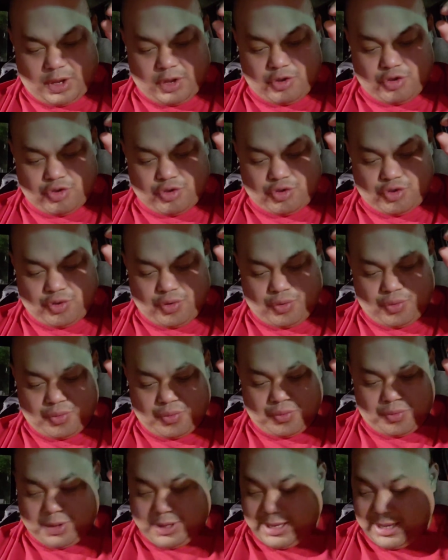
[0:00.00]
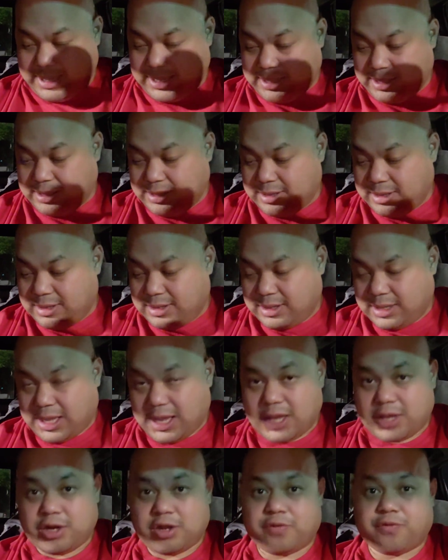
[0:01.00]
You get
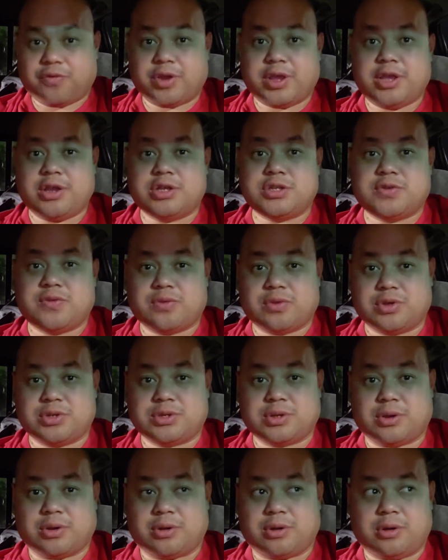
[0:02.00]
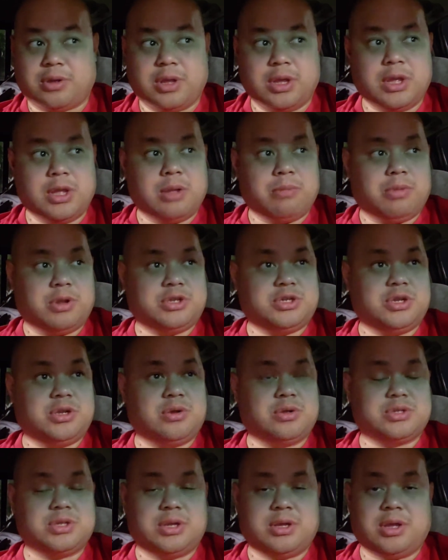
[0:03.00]
head over heels for this girl, but she
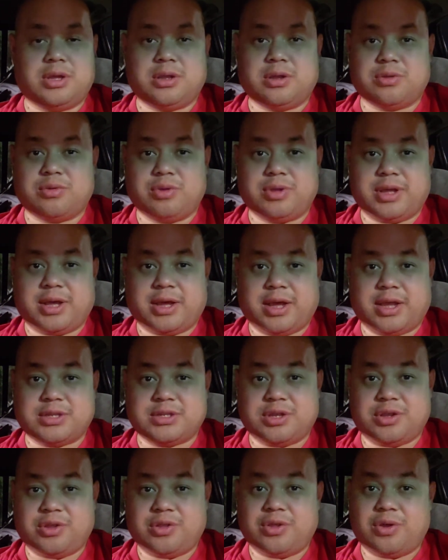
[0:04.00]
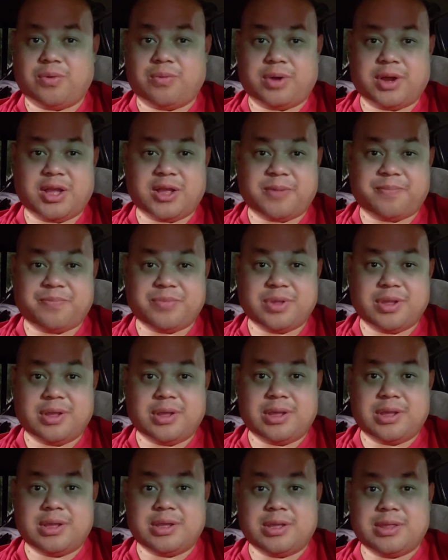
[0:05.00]
goes and hugs other guys. And you know what?
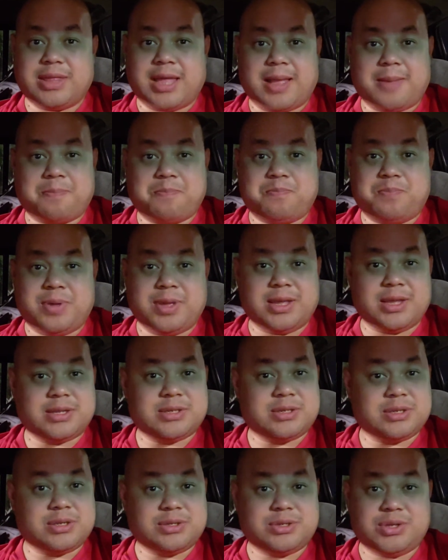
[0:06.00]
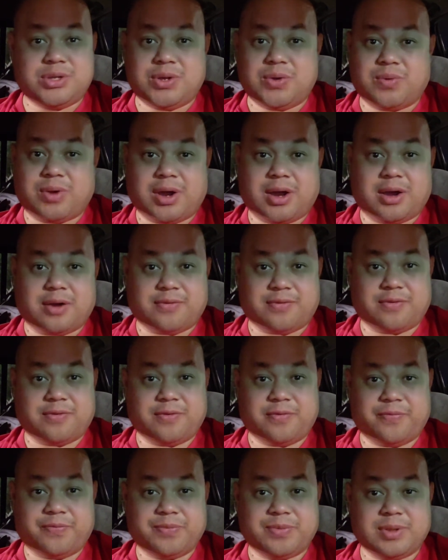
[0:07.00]
That pisses you off
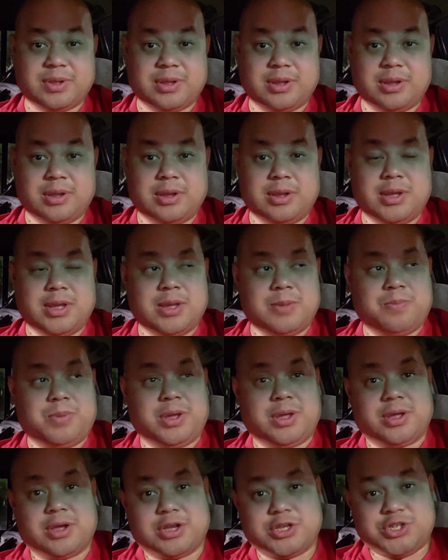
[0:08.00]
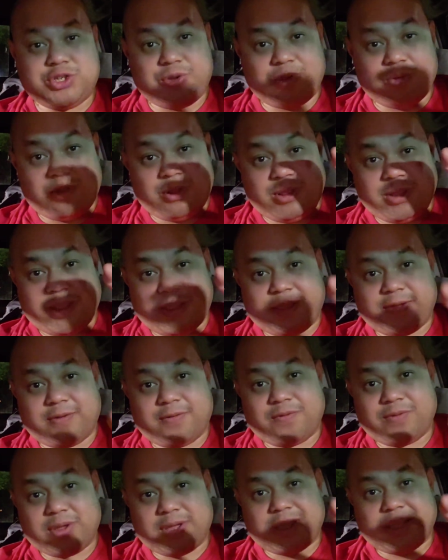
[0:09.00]
because you live
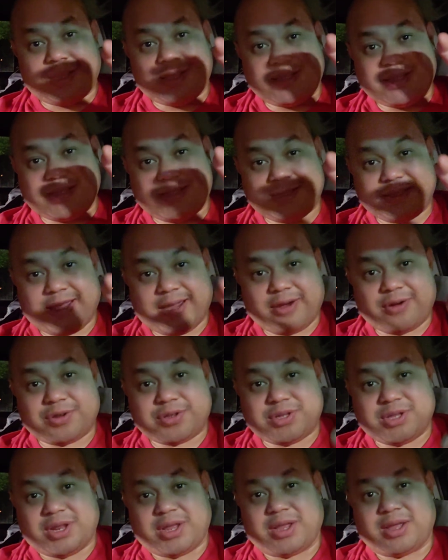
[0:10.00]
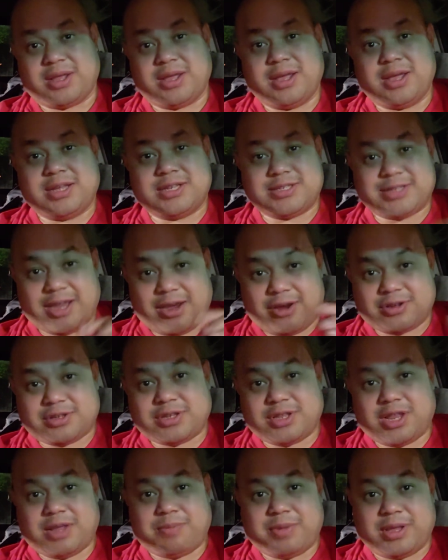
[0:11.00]
in scarcity.
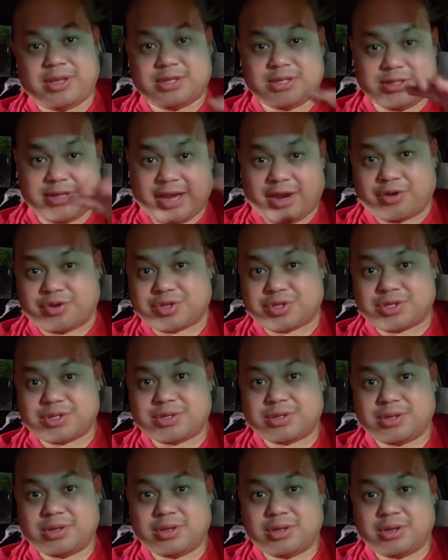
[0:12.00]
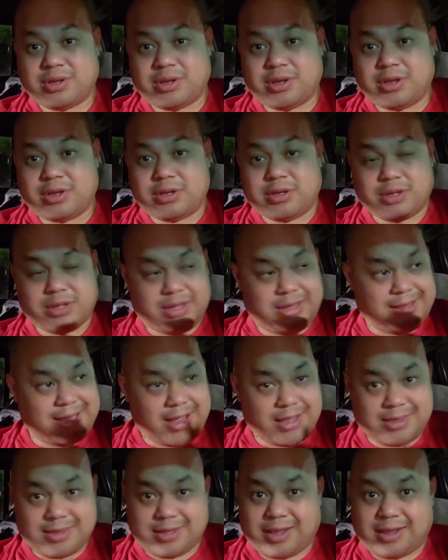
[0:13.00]
Scarcity means scarce.
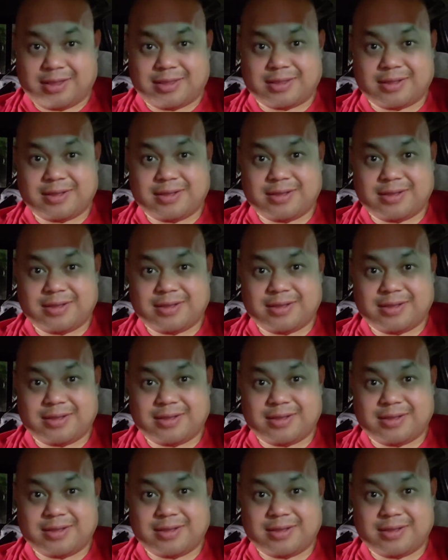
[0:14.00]
Nothing.